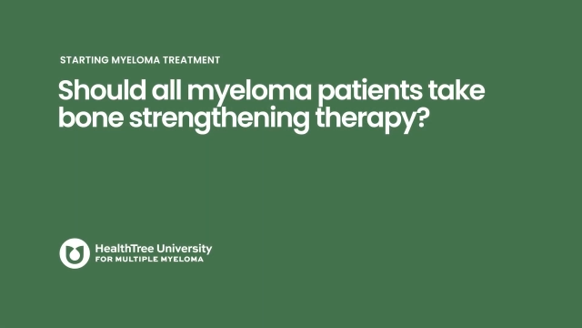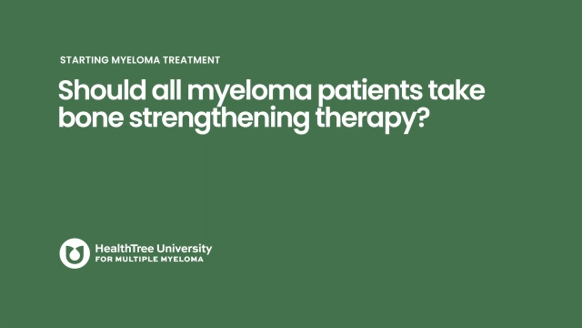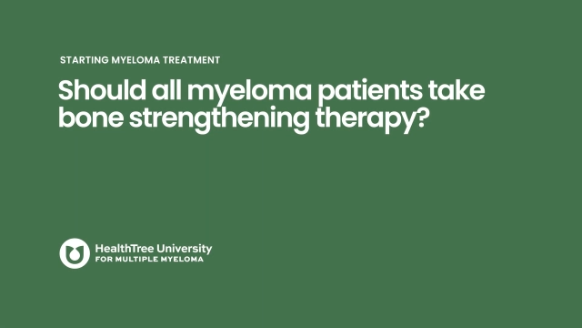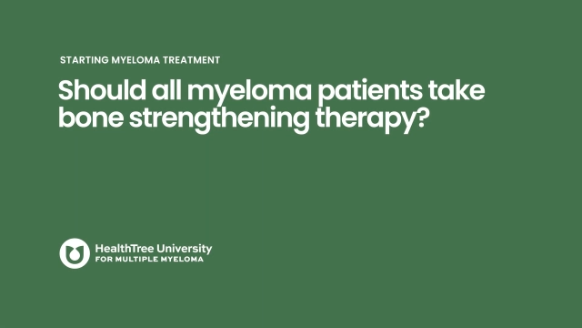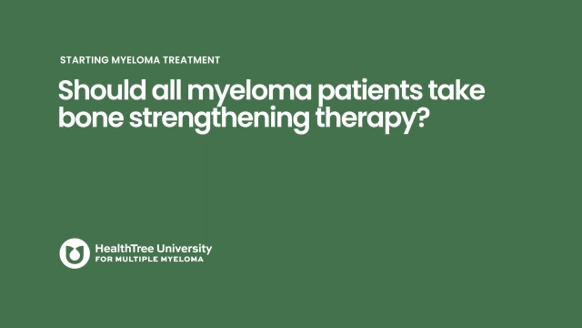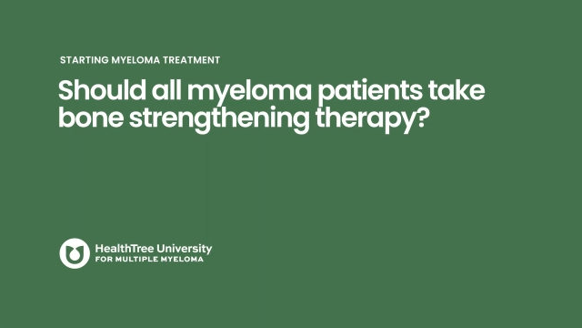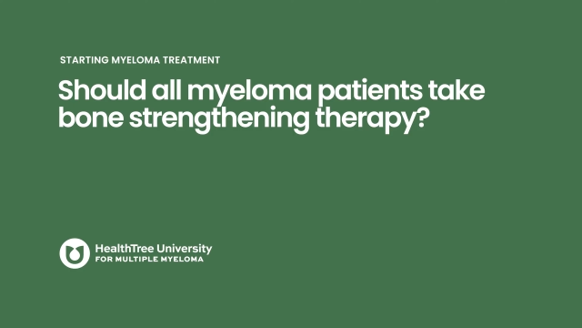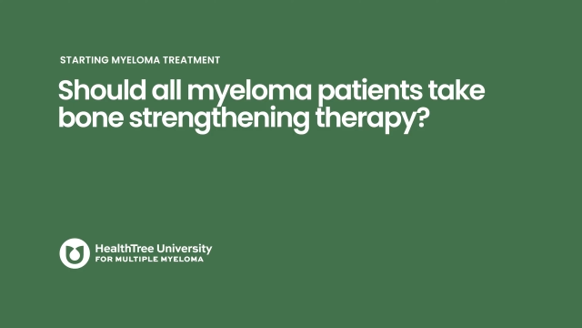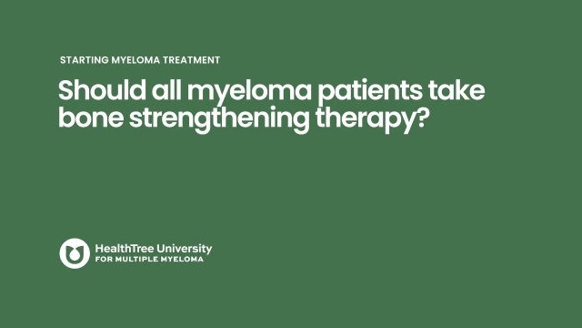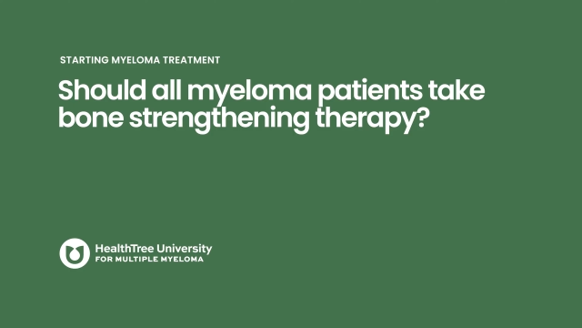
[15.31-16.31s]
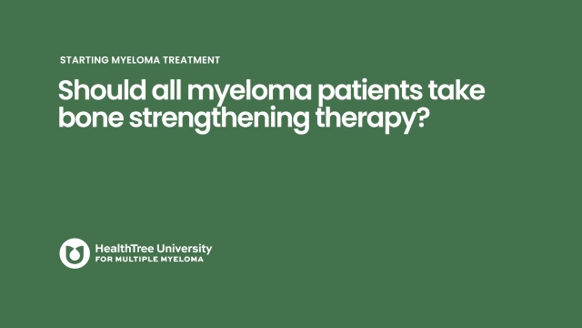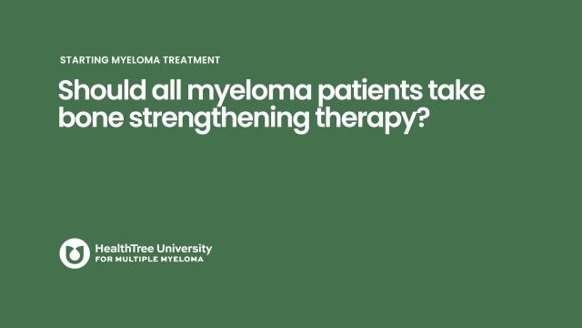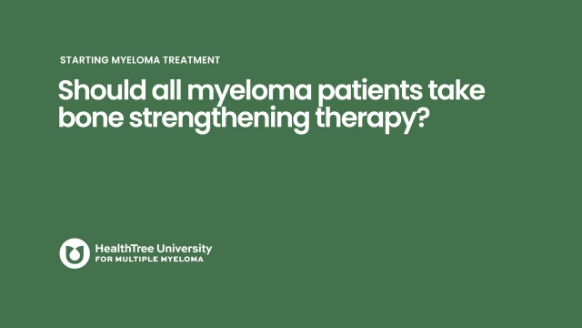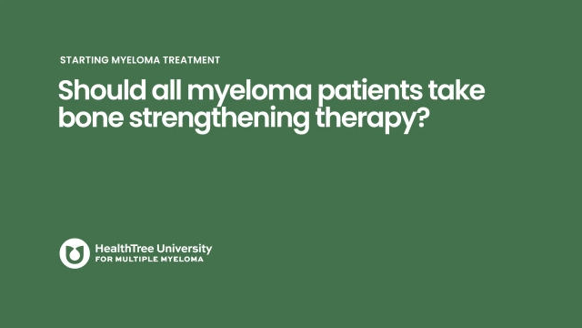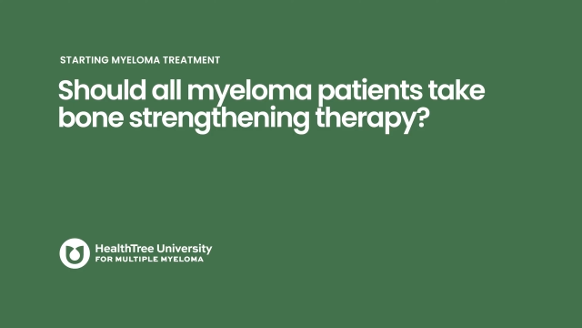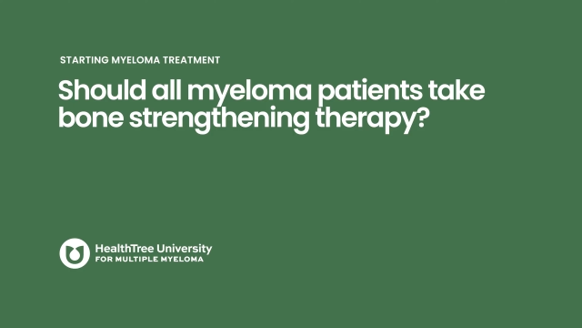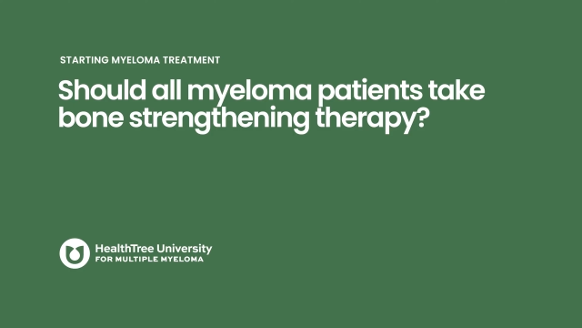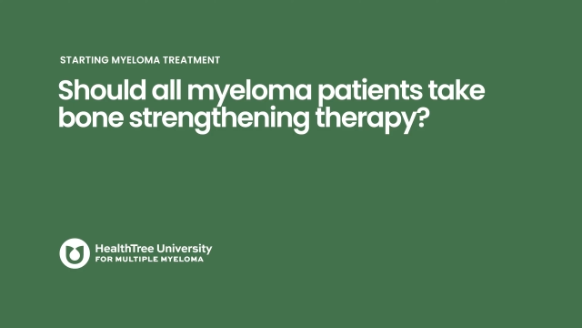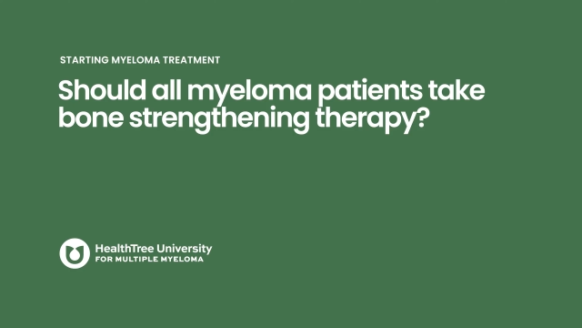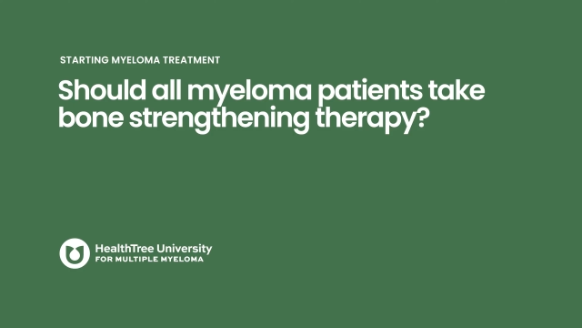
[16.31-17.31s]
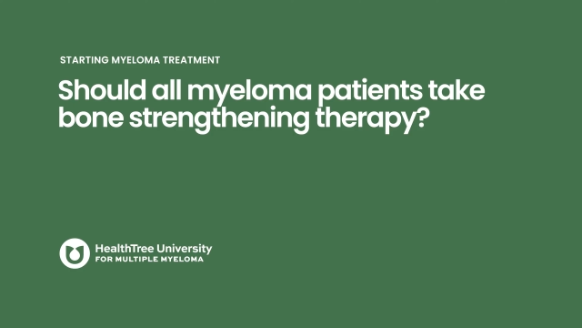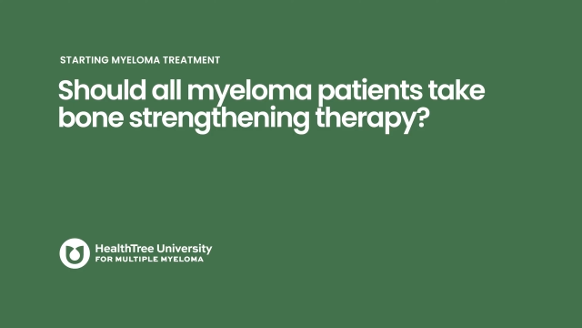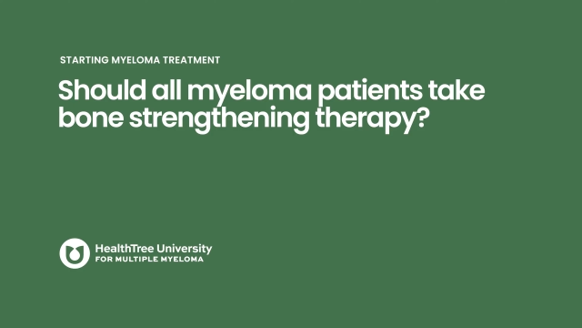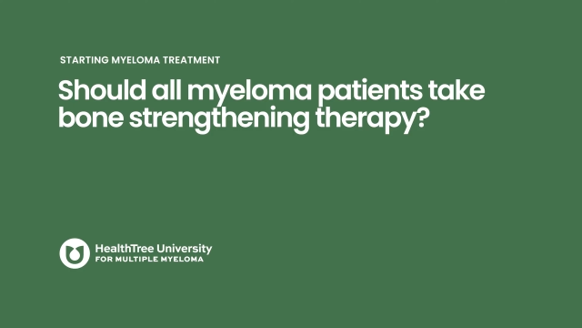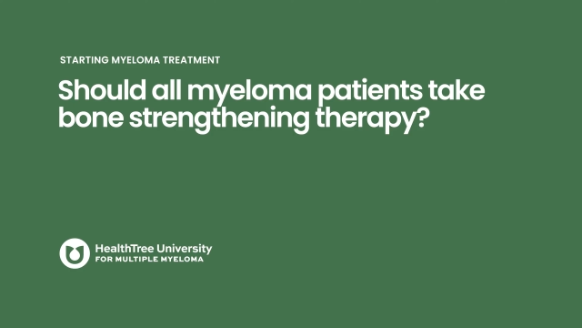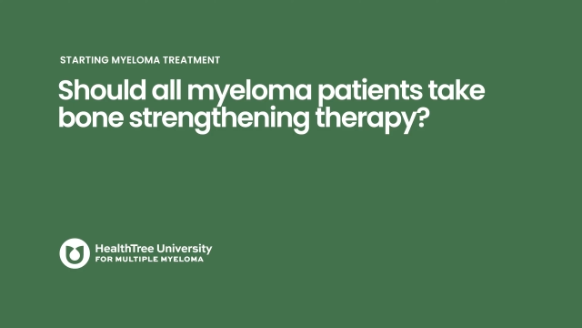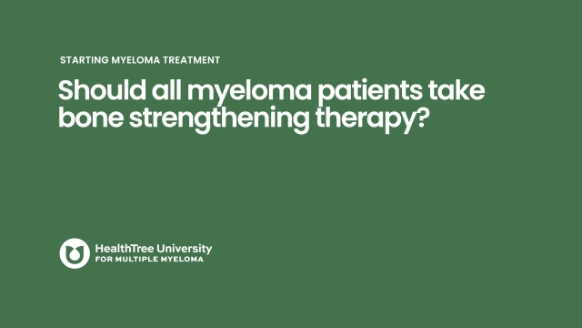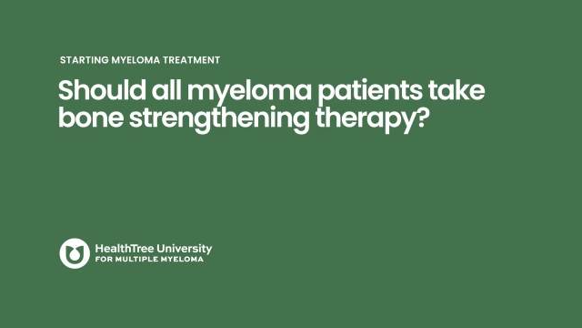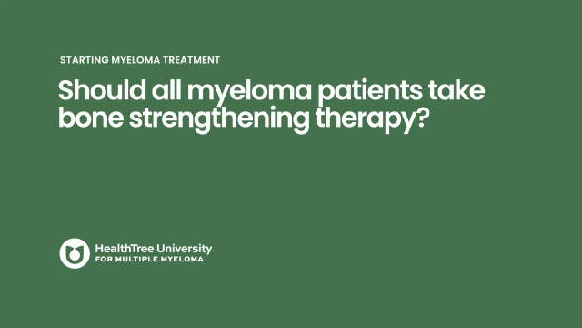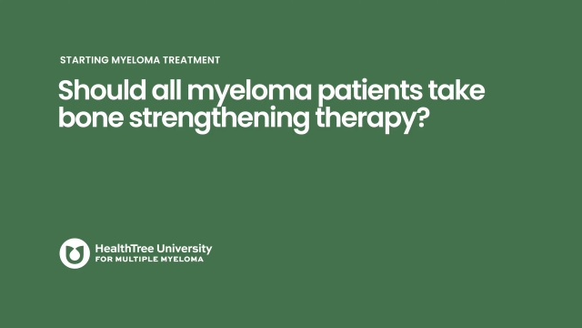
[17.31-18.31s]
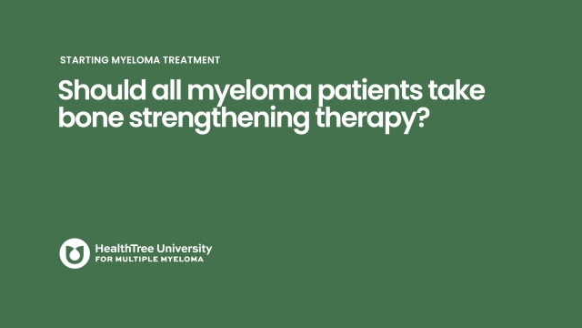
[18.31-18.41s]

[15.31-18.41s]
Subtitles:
No face is visible, so there are no lips to read.